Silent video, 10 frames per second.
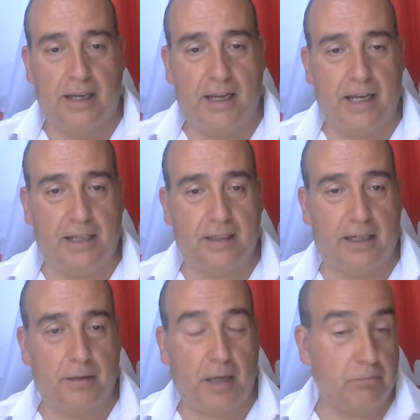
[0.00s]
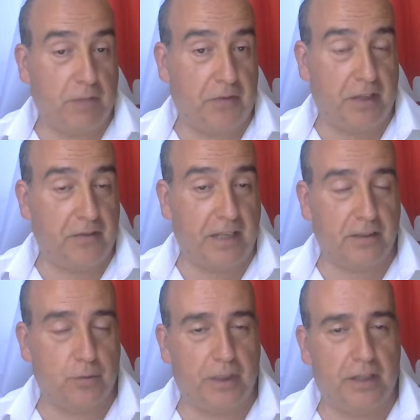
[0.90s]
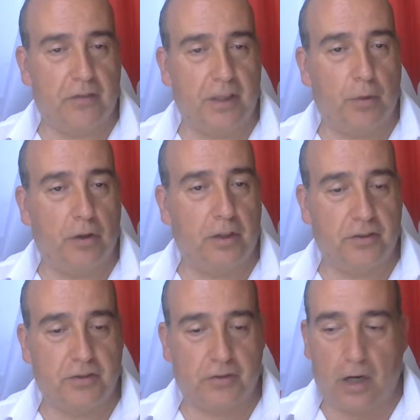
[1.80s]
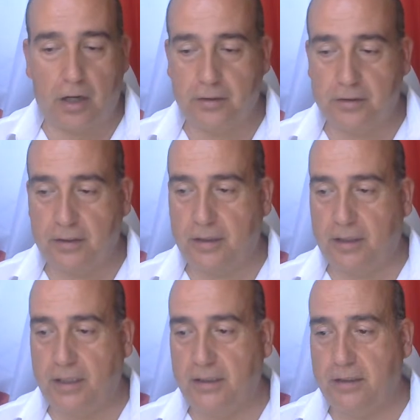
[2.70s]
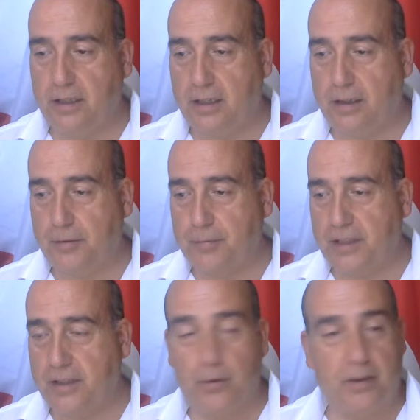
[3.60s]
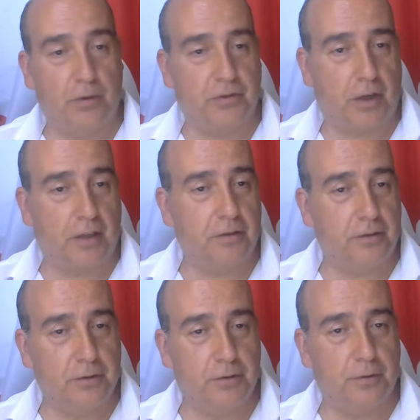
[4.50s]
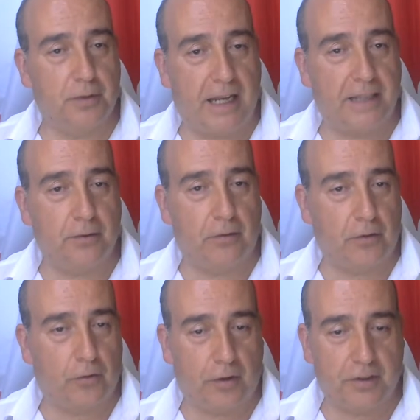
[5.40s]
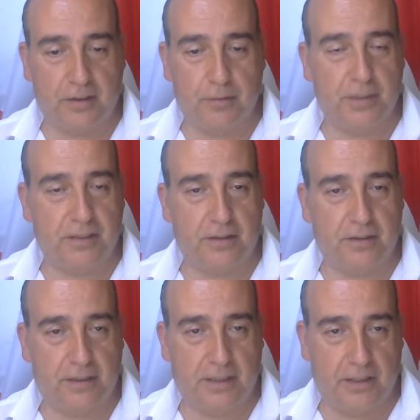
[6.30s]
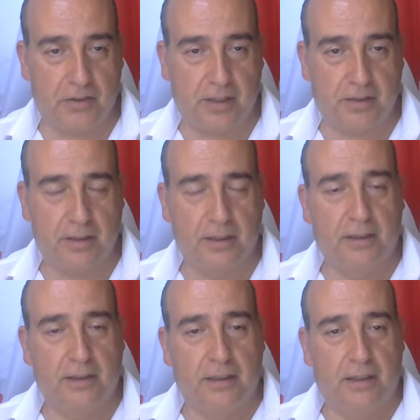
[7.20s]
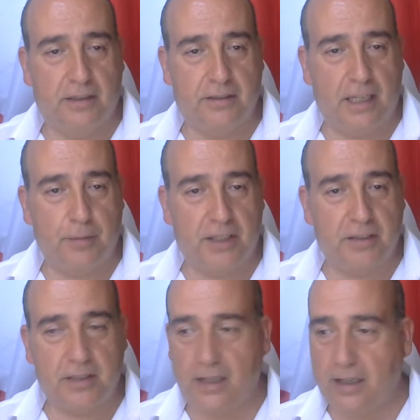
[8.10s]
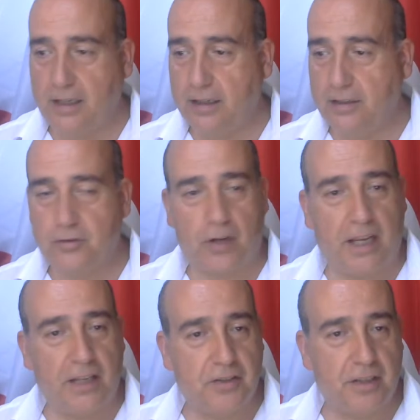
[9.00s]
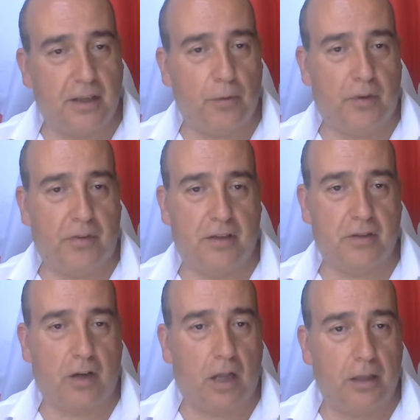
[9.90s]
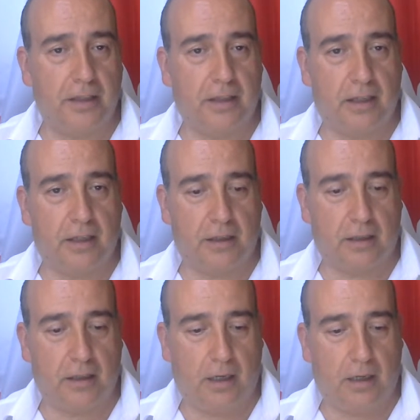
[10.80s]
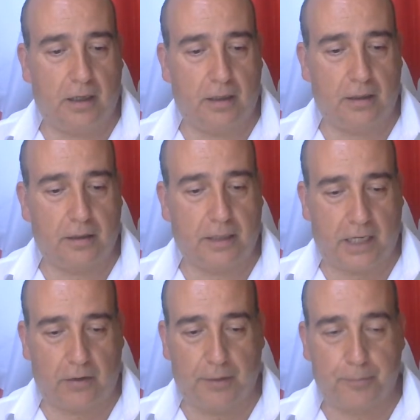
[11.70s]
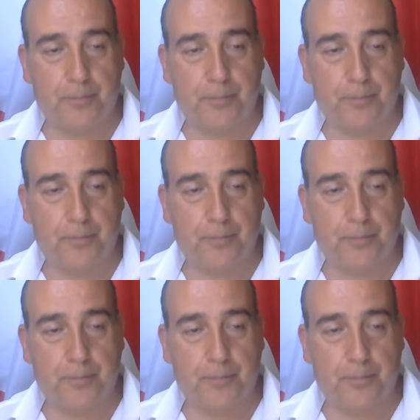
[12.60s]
And I think next week they will start they will start to handle the course in business intelligence. His name is Tracy with his colleague Kerry.